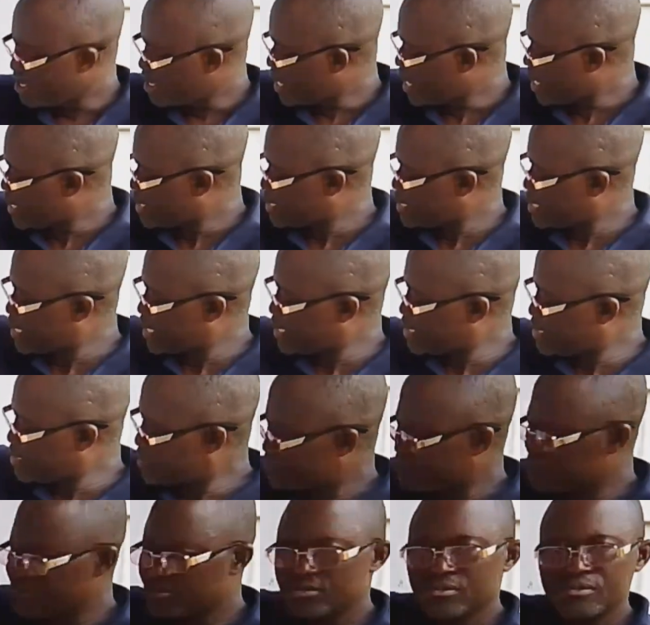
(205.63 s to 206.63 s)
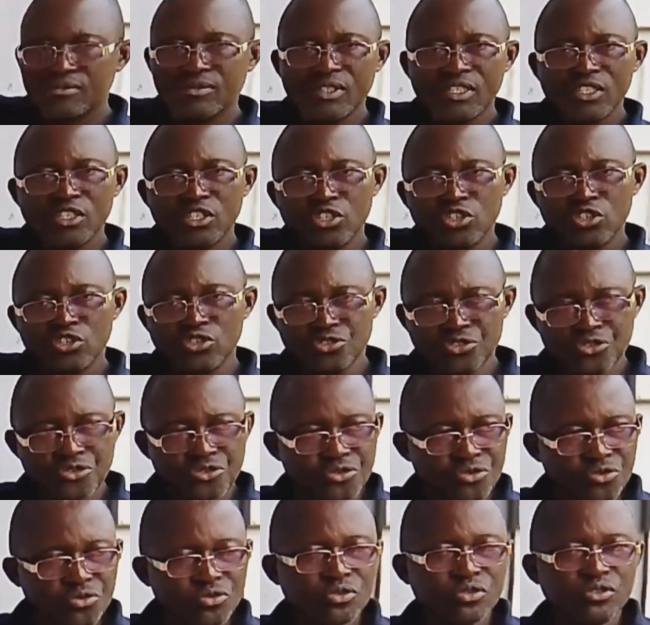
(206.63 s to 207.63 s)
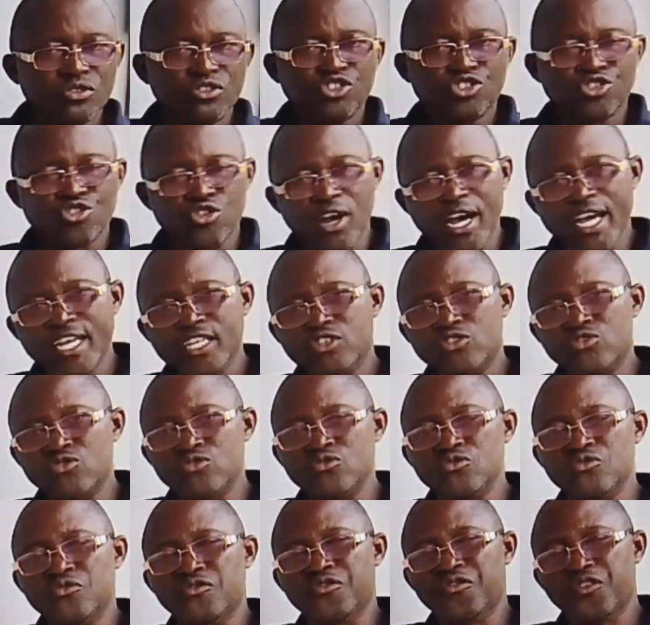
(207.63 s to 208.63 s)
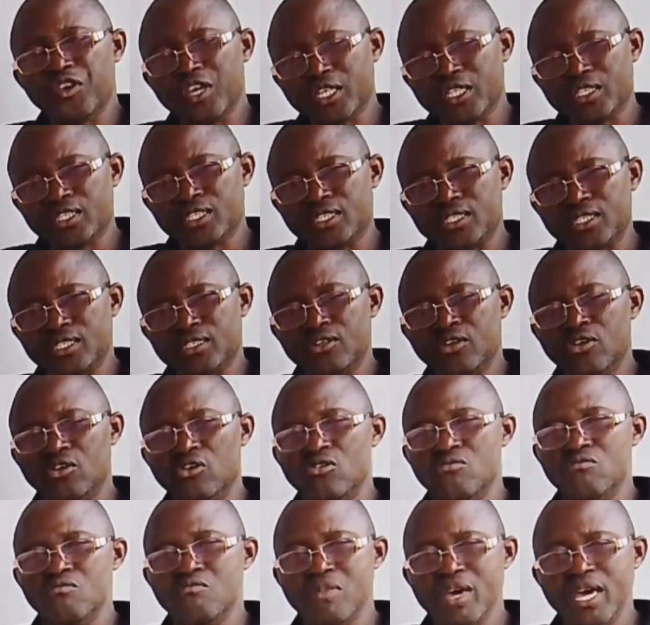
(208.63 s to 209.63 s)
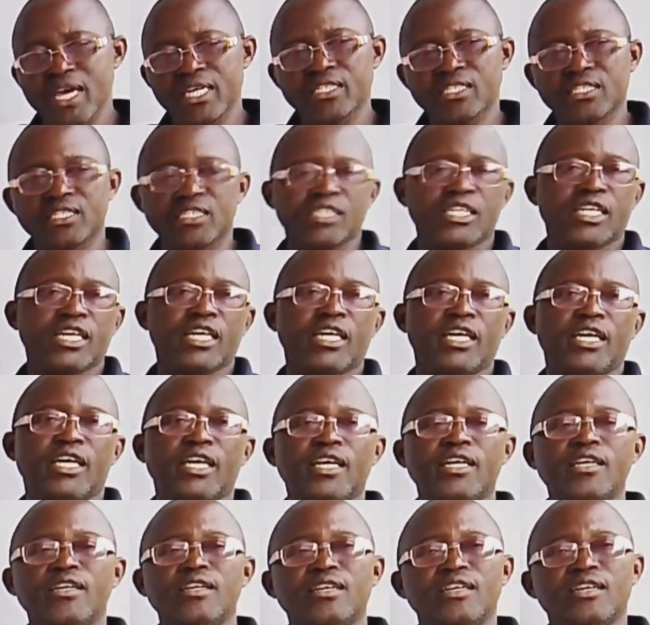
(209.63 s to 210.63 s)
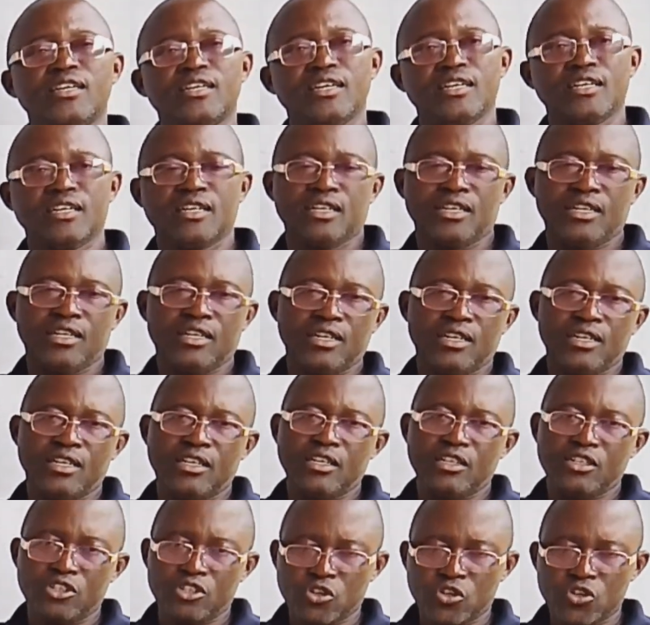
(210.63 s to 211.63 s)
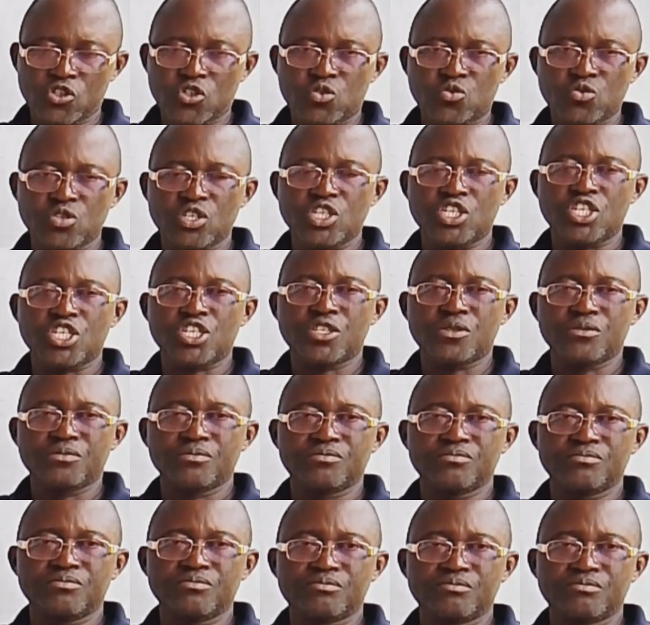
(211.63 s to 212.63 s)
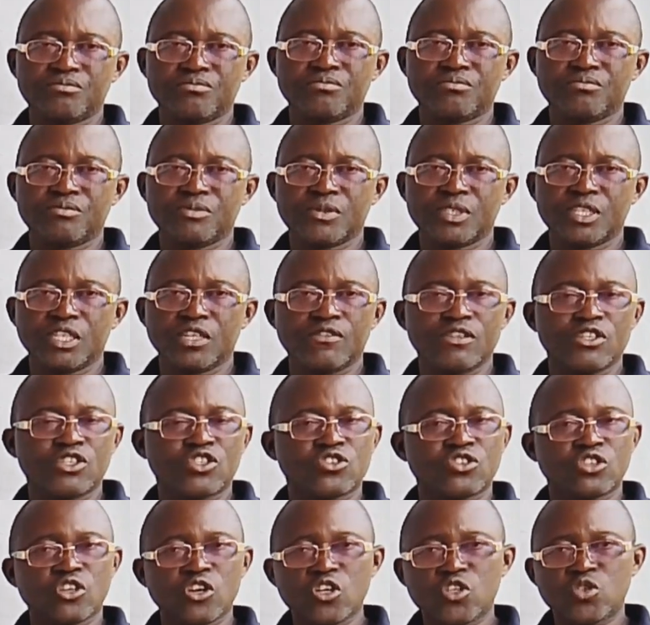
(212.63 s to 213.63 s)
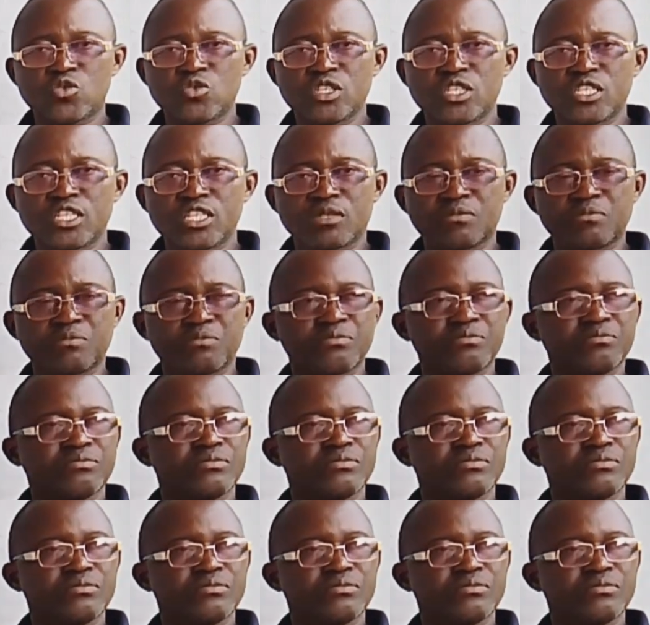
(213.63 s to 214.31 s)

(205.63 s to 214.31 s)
and then you try to fix or mend the door switch. If the door switch is